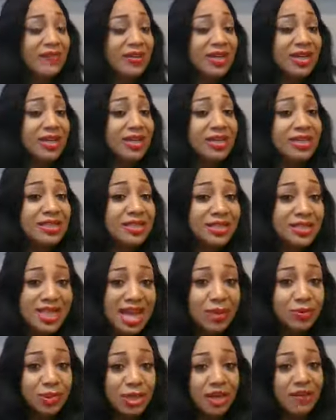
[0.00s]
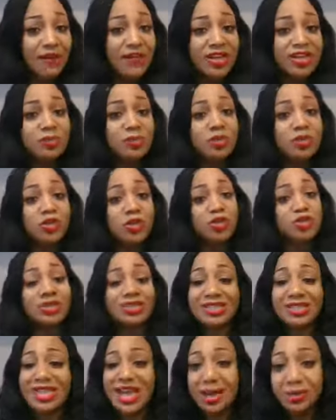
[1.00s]
Again, it's a snapshot. Facebook shows a
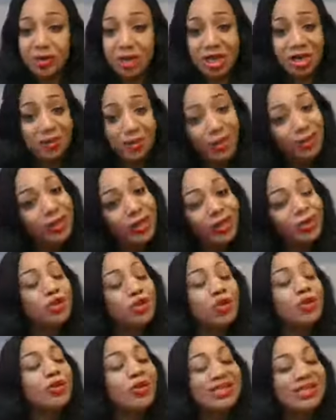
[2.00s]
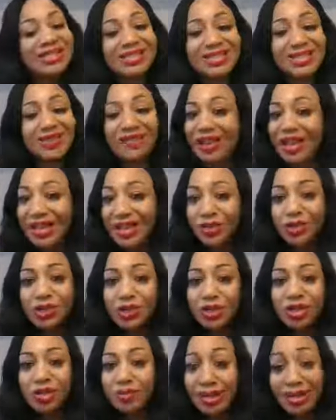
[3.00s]
snapshot. I'm only gonna show you the good stuff. I ain't gonna show
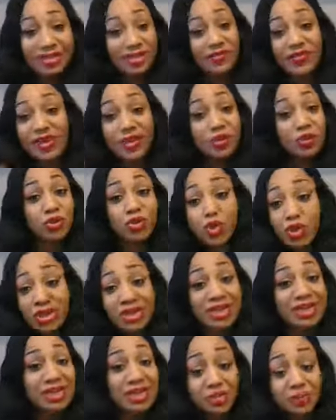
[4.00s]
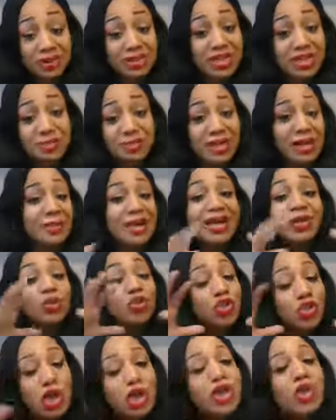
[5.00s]
you the bad stuff. I ain't gonna show you that I cussed my husband. I'm not gonna
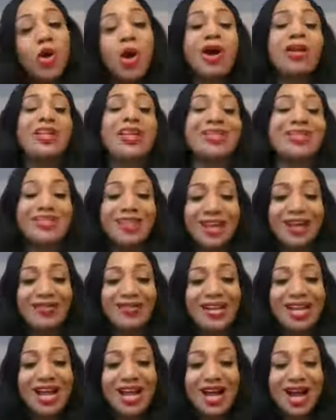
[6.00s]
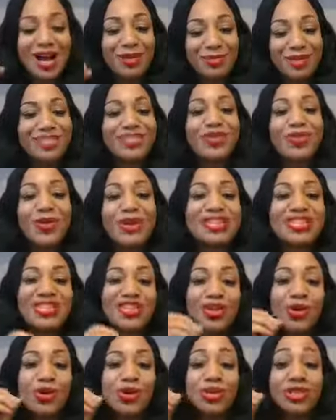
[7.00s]
show you all that stuff. I'm just going to
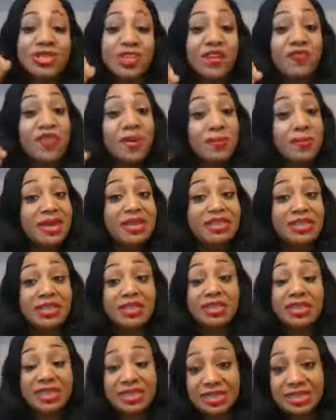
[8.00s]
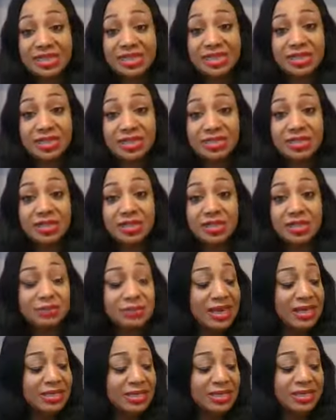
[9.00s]
show you the stuff that makes it look easy and looks it
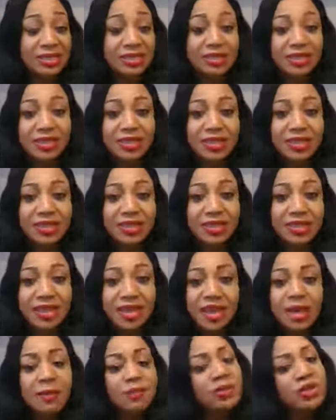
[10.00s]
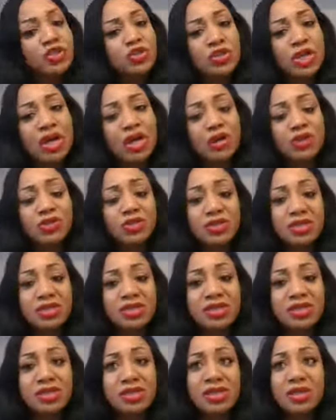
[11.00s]
makes it look good. But you're not also going to
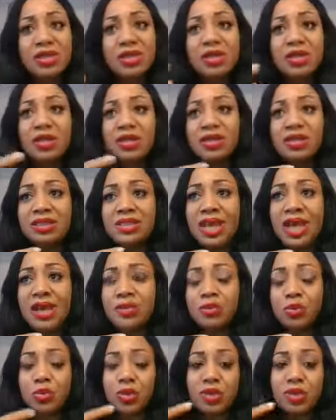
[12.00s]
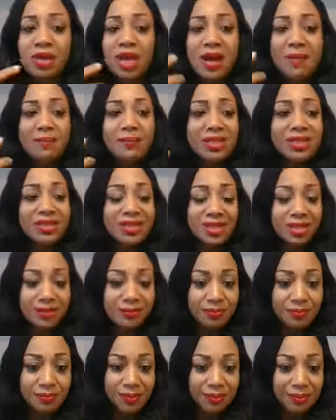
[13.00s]
see the times where I'm
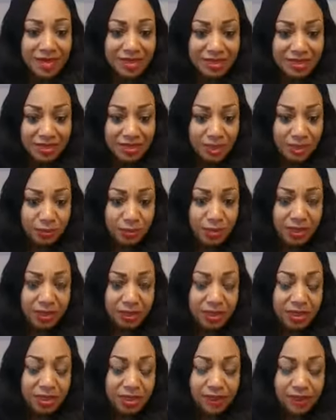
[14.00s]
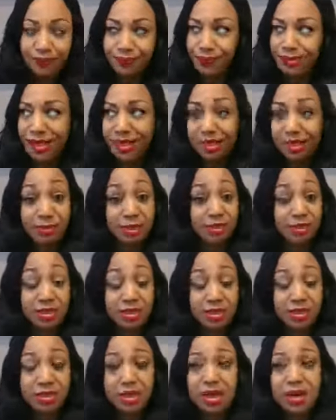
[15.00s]
missing my son's birth, um, not
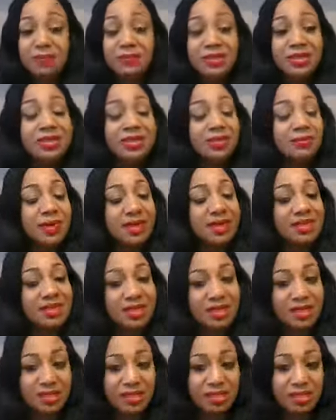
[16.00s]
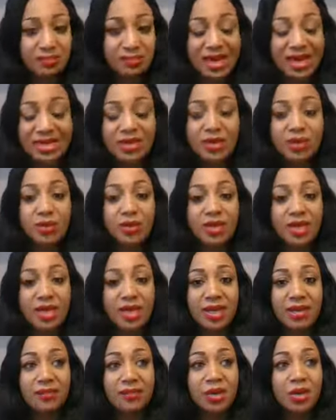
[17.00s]
birthdays. I'm missing my son's basketball
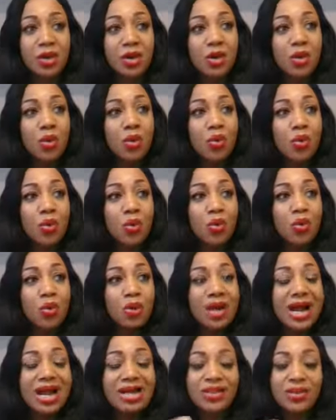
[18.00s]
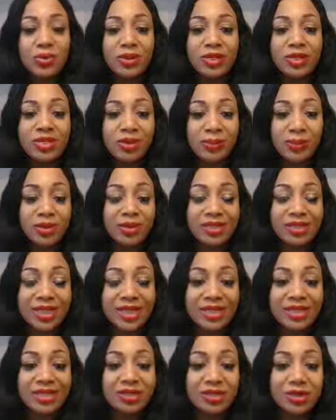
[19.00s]
games, or I don't get to
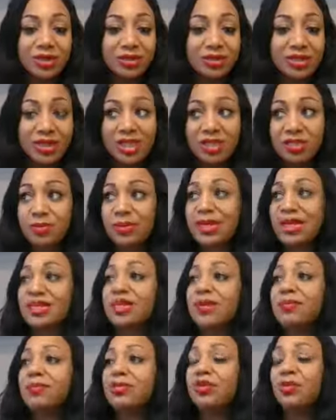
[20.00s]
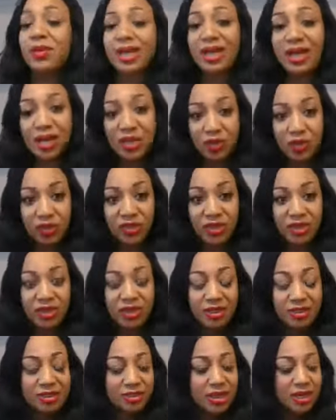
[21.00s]
partake in certain things because I'm doing other
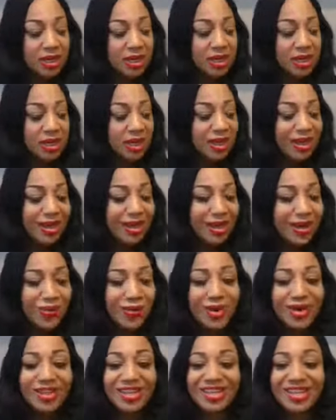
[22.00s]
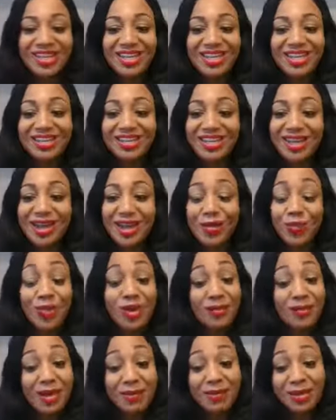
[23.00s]
things. And one of the things that one
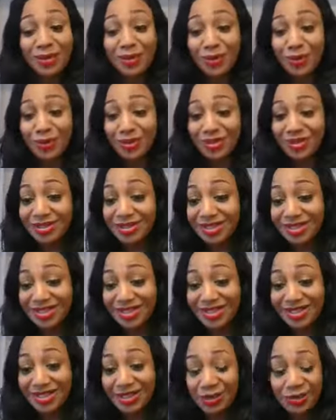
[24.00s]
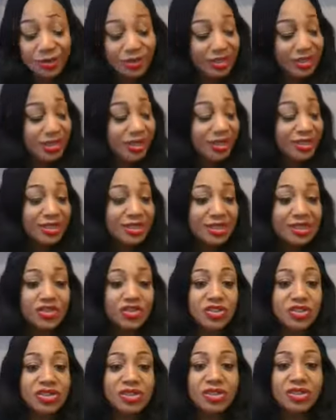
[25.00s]
of my mentors, Lisa Nichols, says is
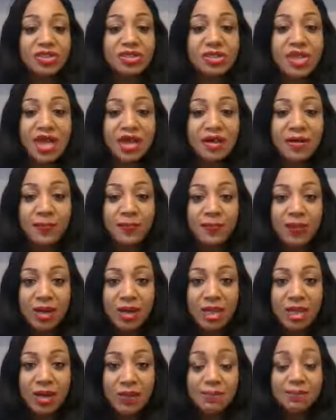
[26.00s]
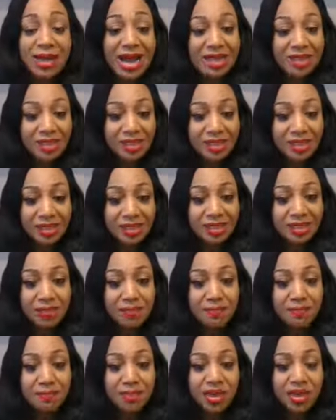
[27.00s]
she says that um, balance is a
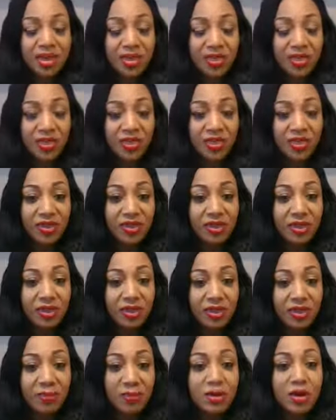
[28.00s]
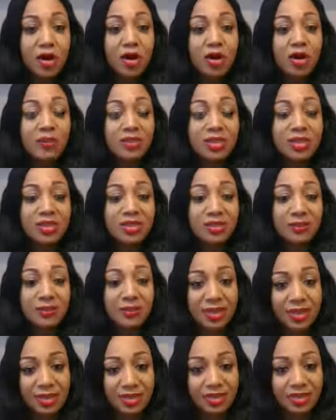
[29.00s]
myth, but harmony is a
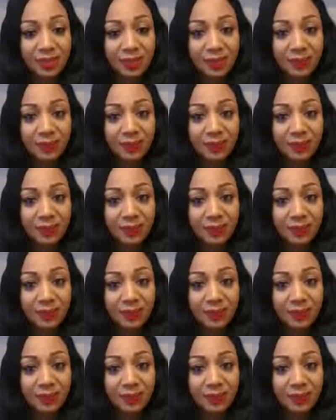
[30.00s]
must.